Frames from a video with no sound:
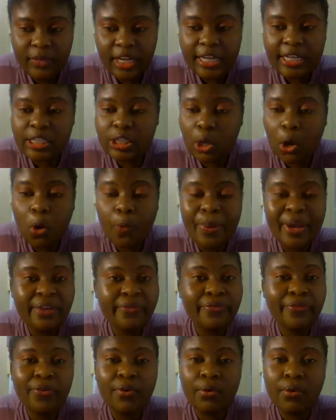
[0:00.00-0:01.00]
it's
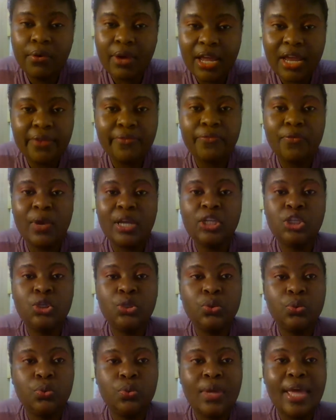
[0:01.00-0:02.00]
open for everyone
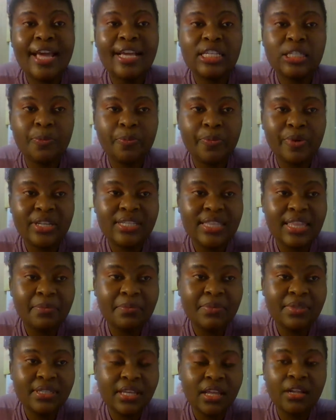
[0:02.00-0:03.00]
to express
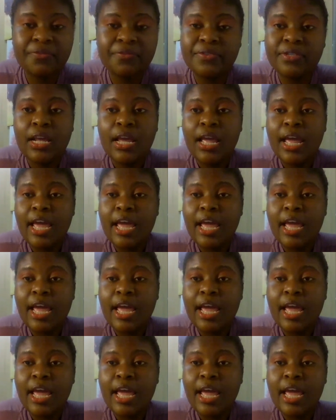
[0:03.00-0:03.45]
themselves